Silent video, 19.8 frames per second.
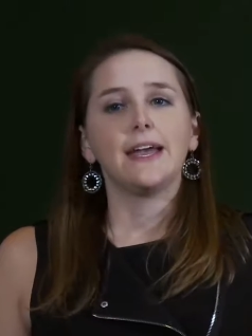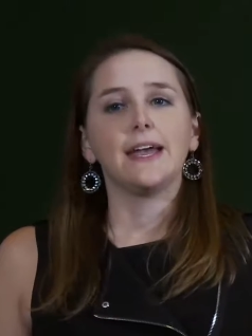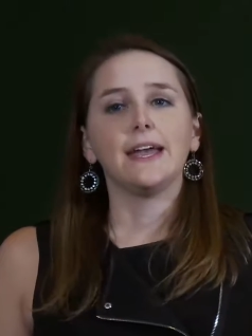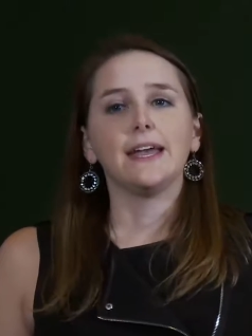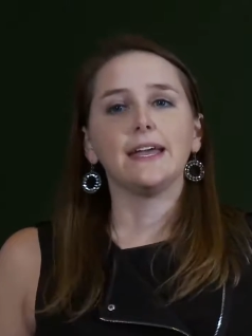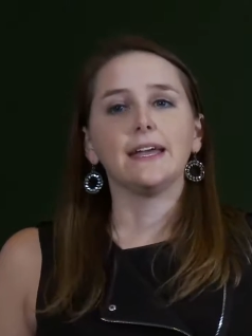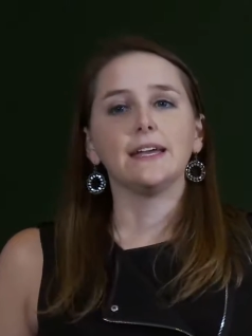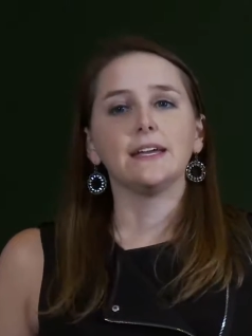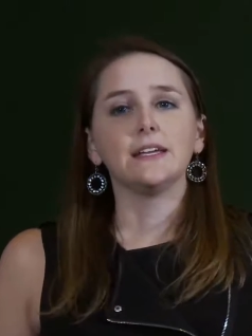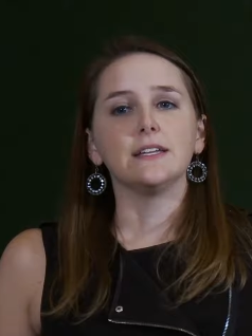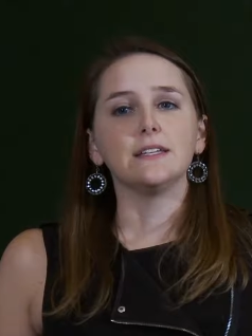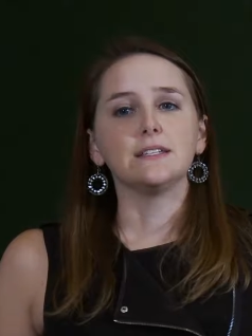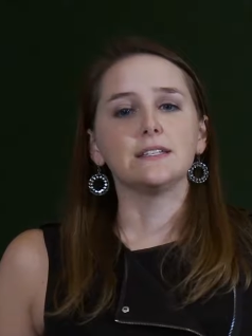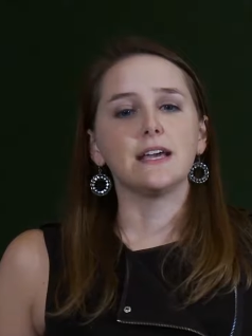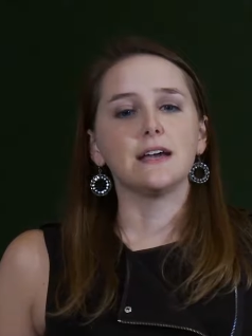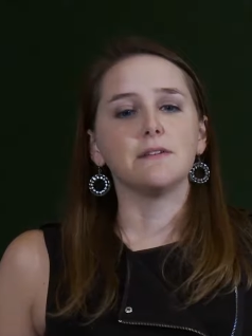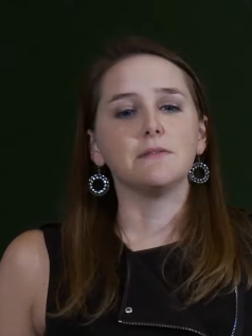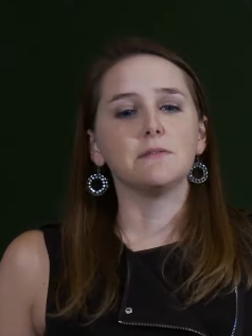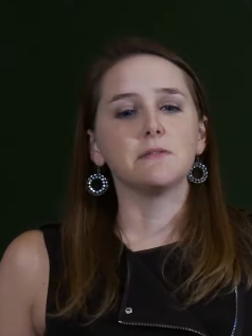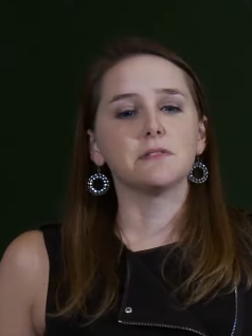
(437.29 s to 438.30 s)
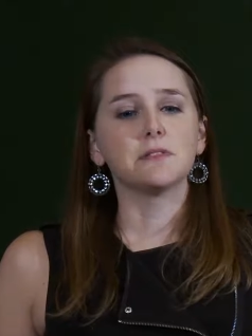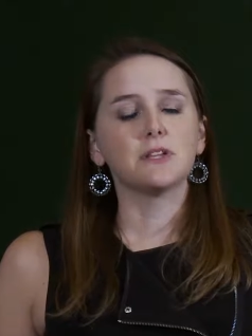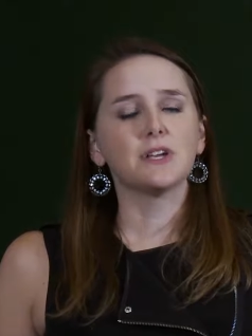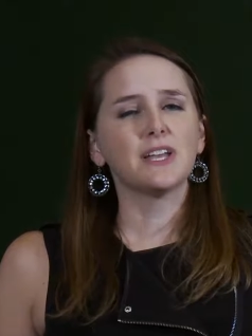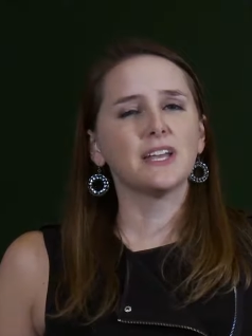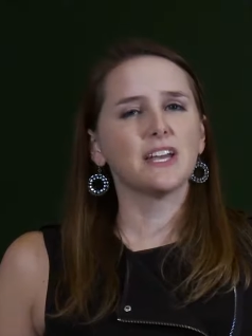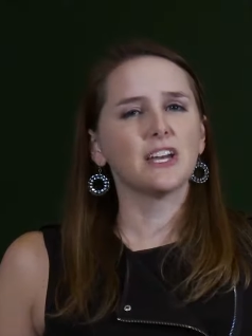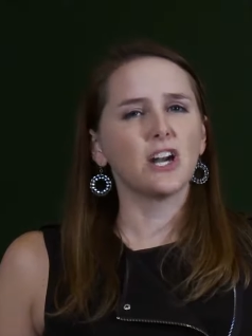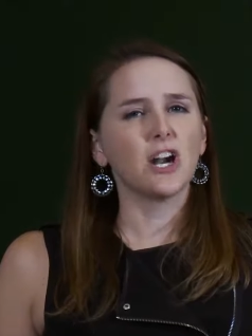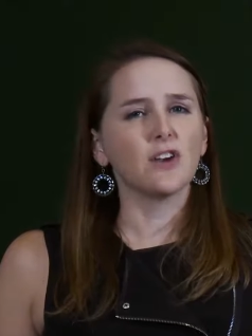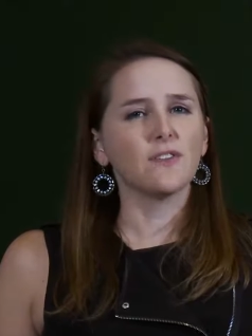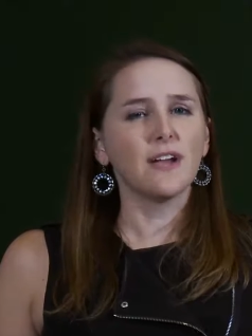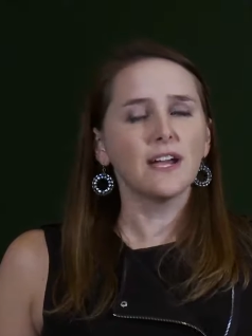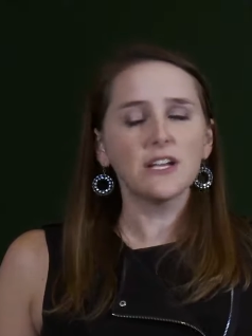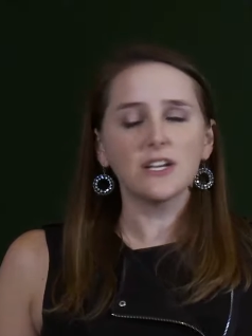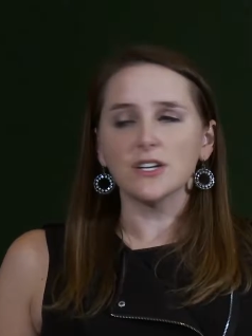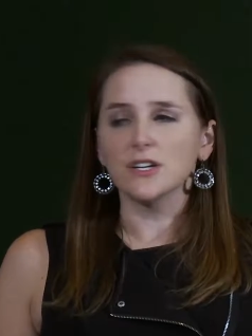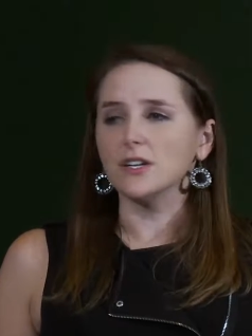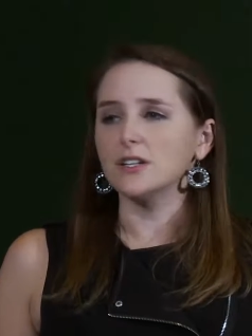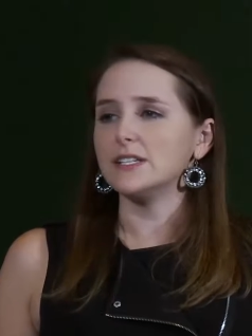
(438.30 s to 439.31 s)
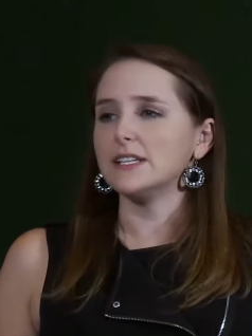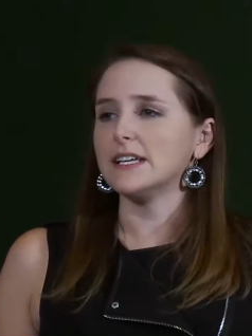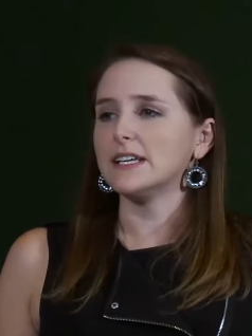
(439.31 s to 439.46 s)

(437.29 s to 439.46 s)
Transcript: And I was looking at our record,